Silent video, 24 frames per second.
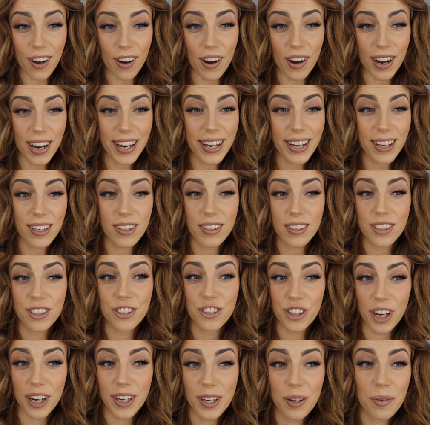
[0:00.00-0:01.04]
I
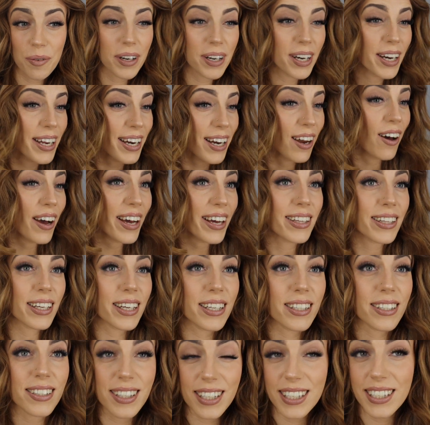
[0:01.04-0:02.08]
genuinely like
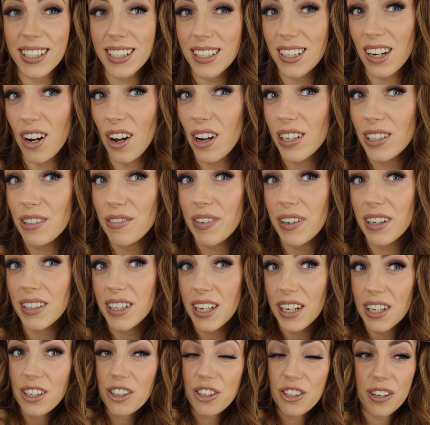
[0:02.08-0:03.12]
this. This is a nice
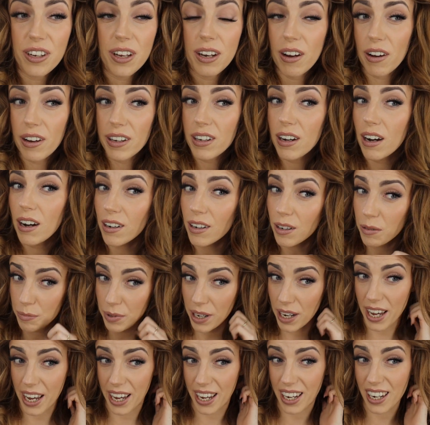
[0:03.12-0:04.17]
foundation, I can't
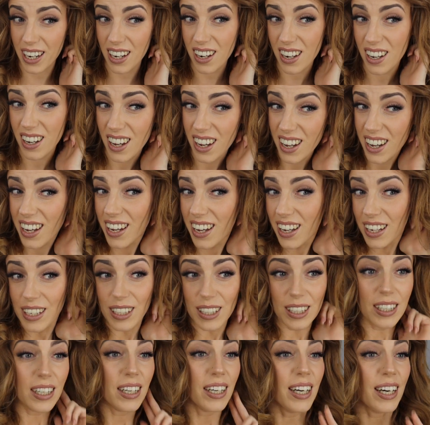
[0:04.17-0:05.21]
complain.
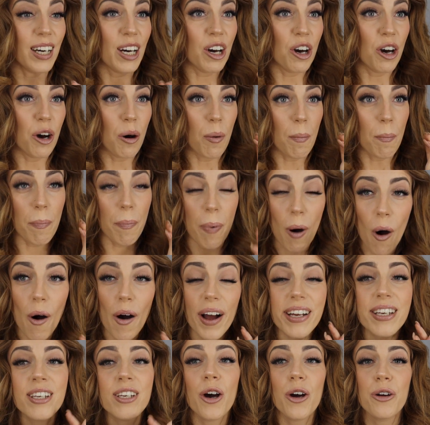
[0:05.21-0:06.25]
But
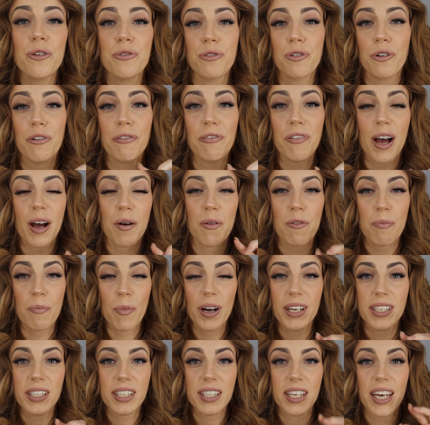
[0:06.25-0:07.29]
I know for a fact with
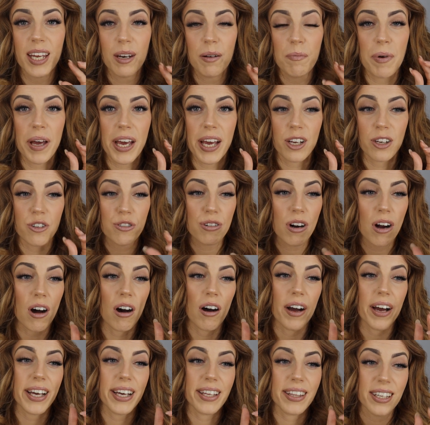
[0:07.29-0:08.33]
my skin being
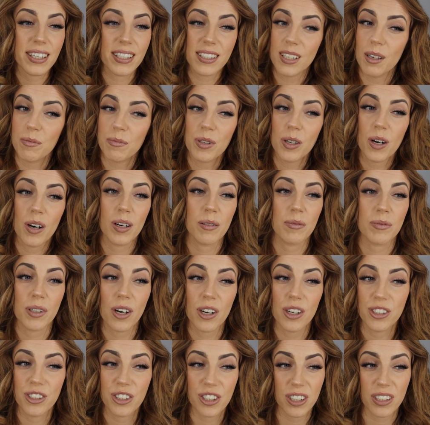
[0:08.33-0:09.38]
dry, there's sometimes
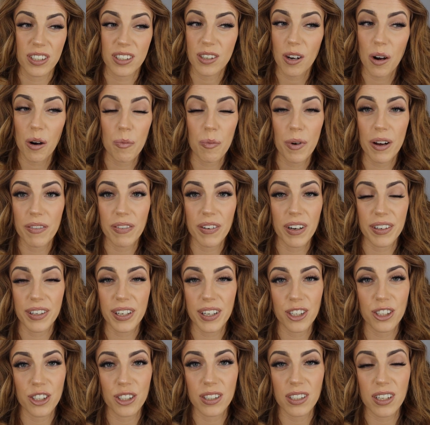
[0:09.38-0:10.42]
I just can't wear
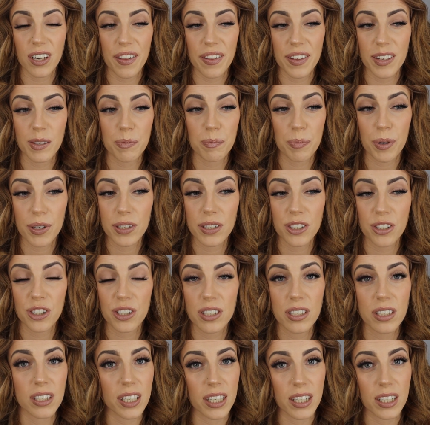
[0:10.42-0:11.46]
foundations like this because it
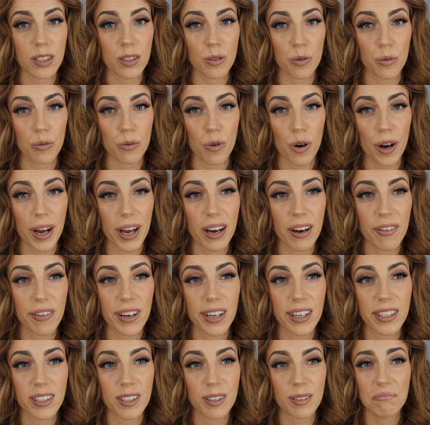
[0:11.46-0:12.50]
just sticks in all the wrong
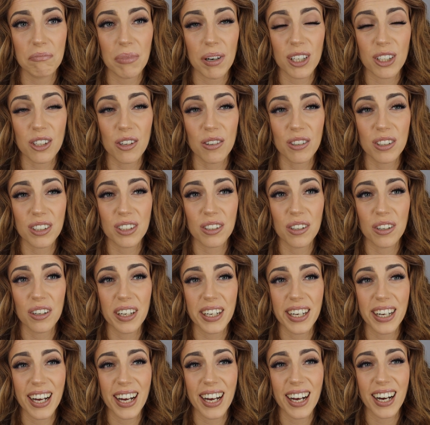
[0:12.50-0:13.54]
areas. But as long as
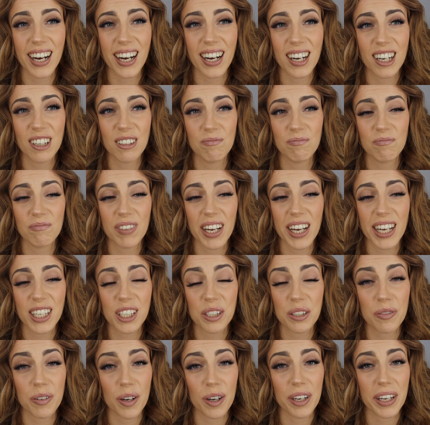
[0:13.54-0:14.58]
I am
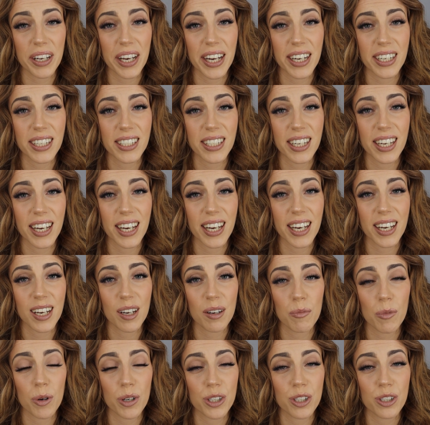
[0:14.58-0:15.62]
exfoliating,
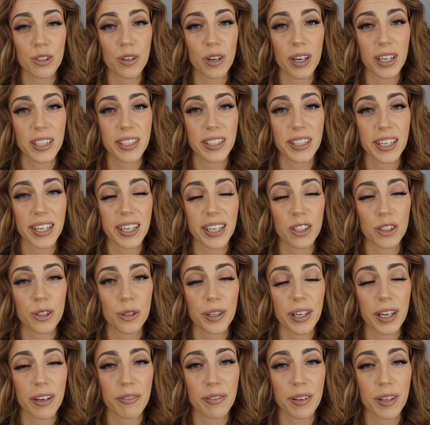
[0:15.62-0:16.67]
moisturising and
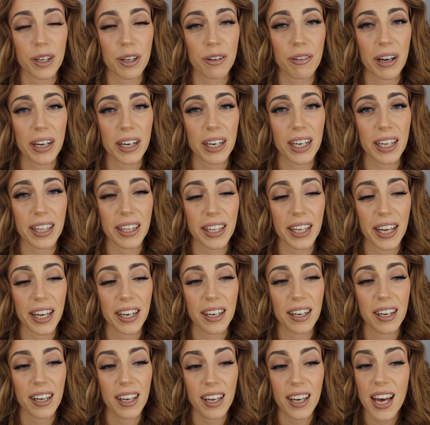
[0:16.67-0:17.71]
doing everything correctly,
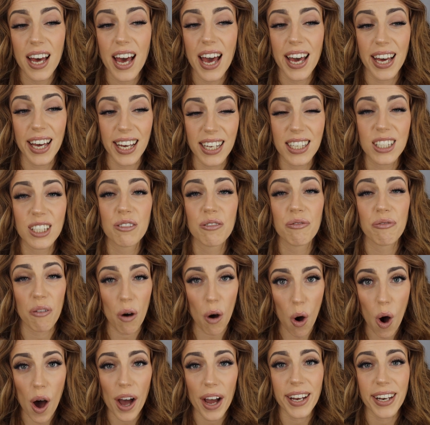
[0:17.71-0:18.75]
then it's
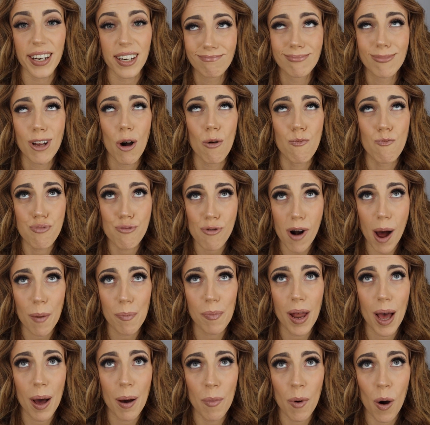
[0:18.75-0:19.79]
fine. No
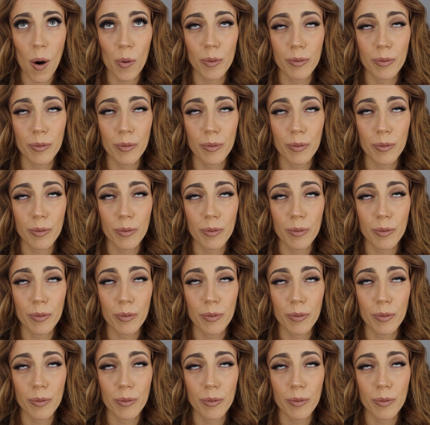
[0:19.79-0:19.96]
problemo.